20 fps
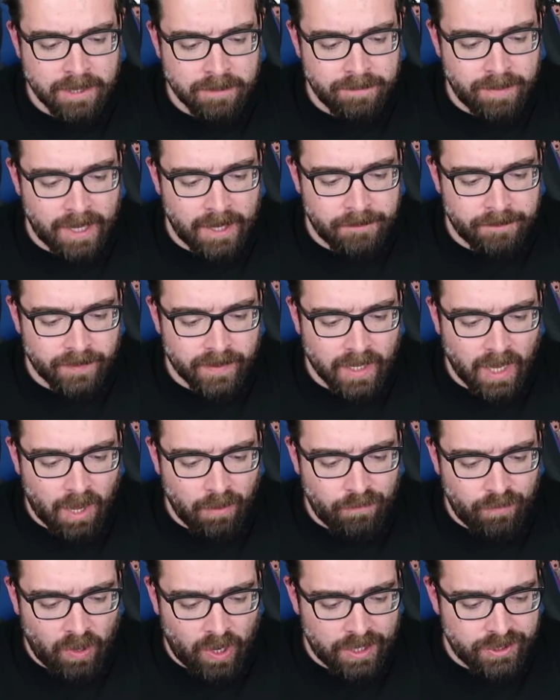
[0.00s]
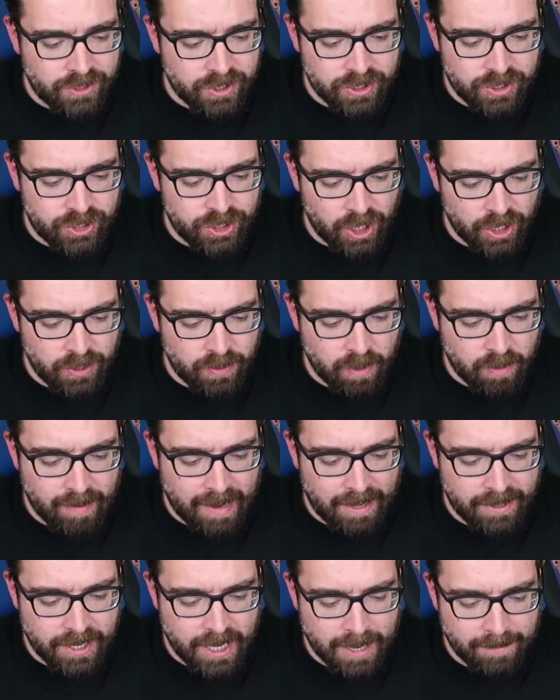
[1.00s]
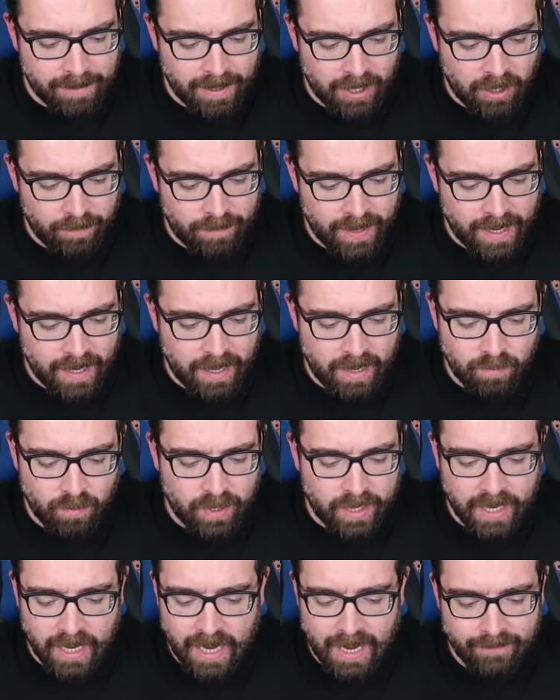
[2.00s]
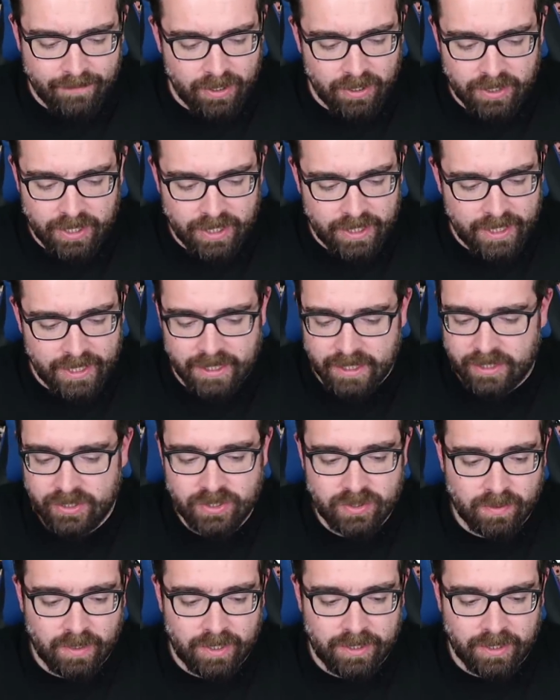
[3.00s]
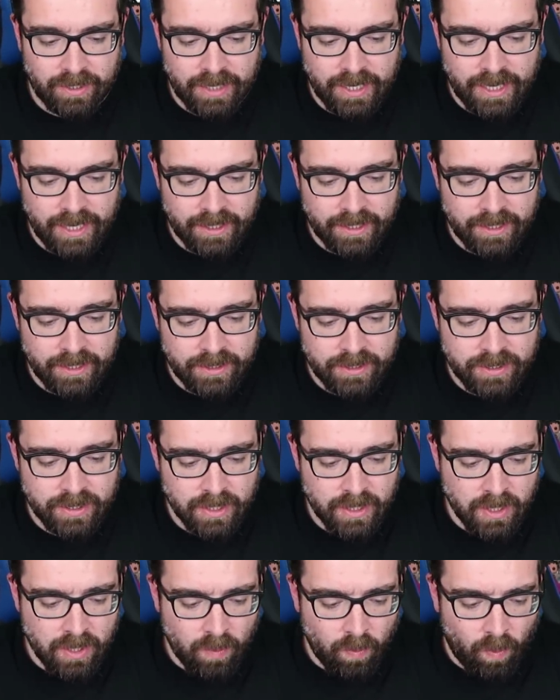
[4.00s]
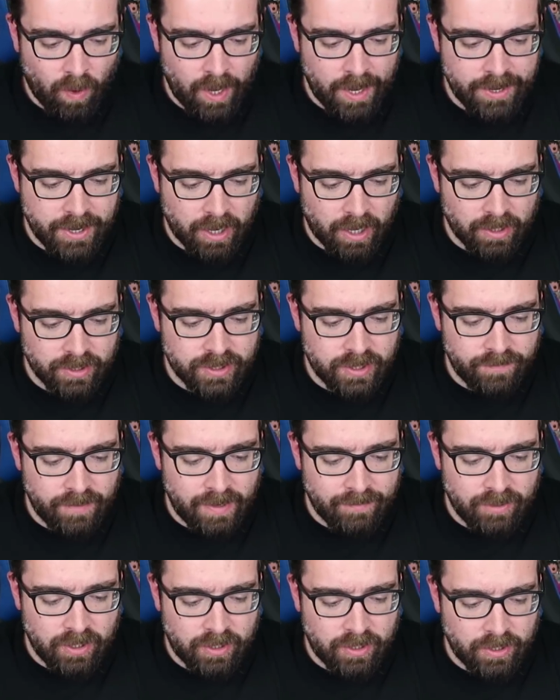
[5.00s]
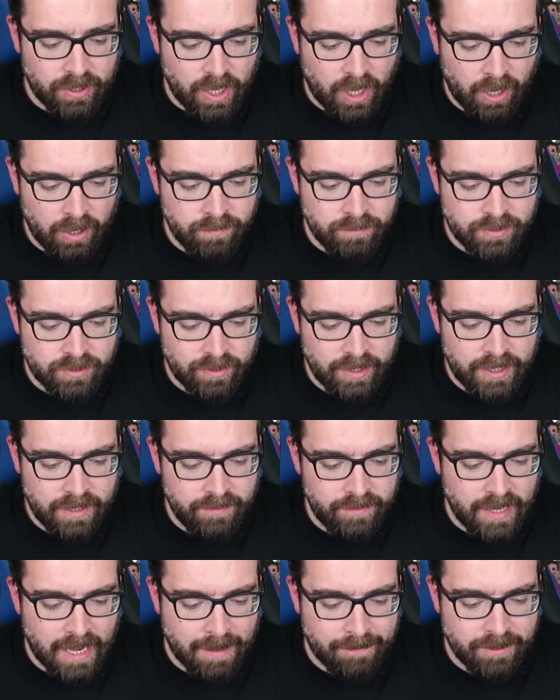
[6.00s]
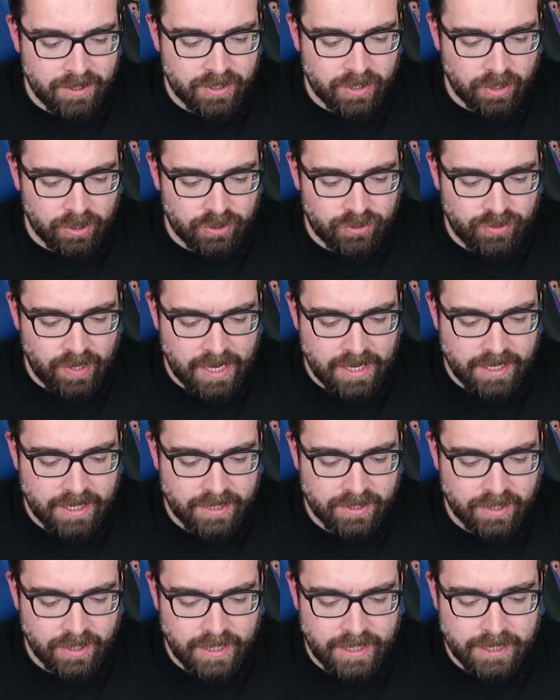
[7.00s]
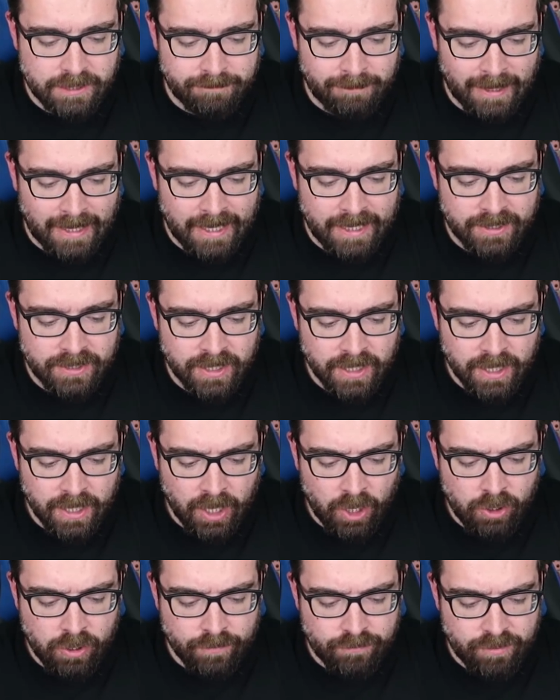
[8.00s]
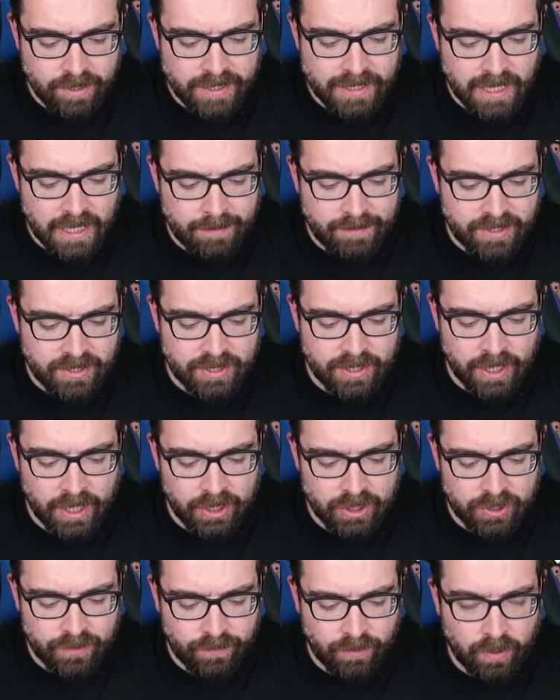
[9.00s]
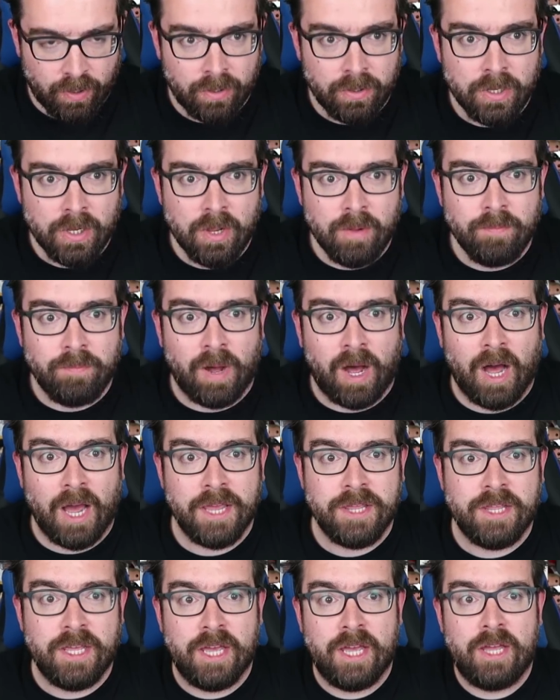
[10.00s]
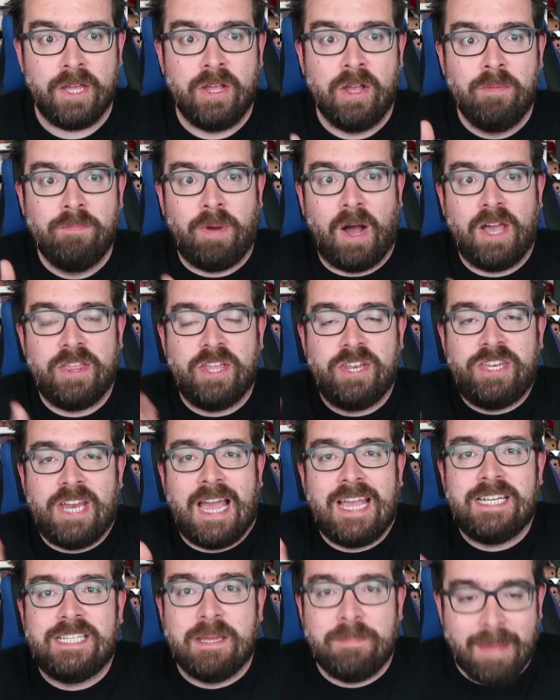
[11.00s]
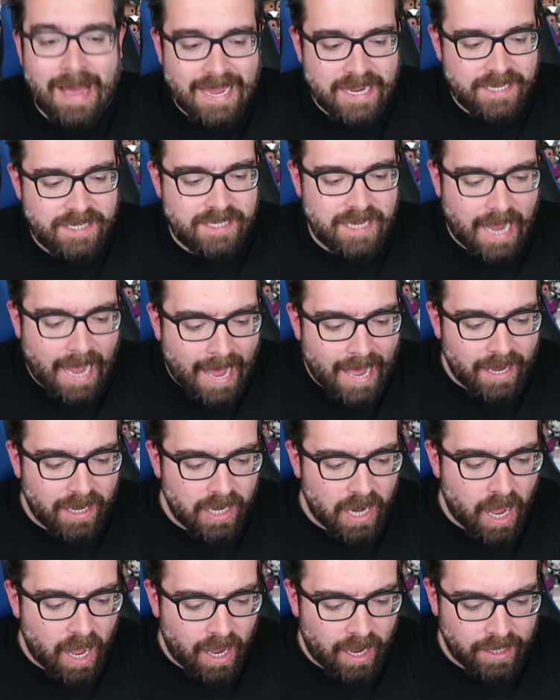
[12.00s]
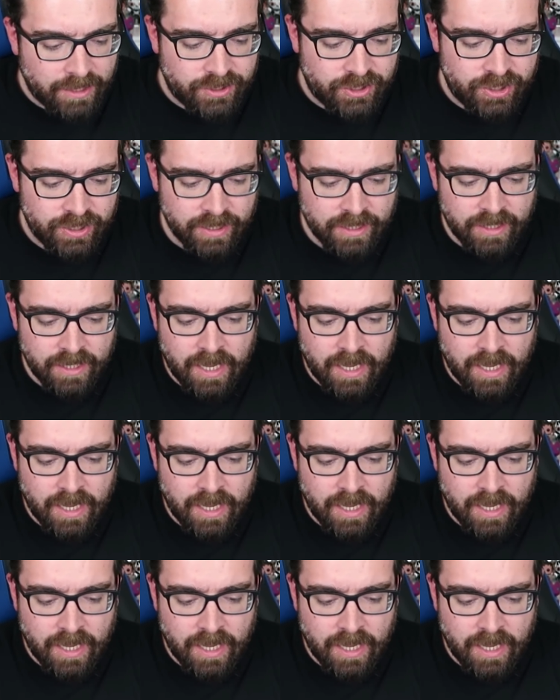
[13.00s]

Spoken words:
But I thought I'd just show you around the app a little bit, and we're going to have a look at the England squad on here, because why not? So if you have a look on the home screen of the app, it's got trending. So these are players who have recently been searched for by the database at large.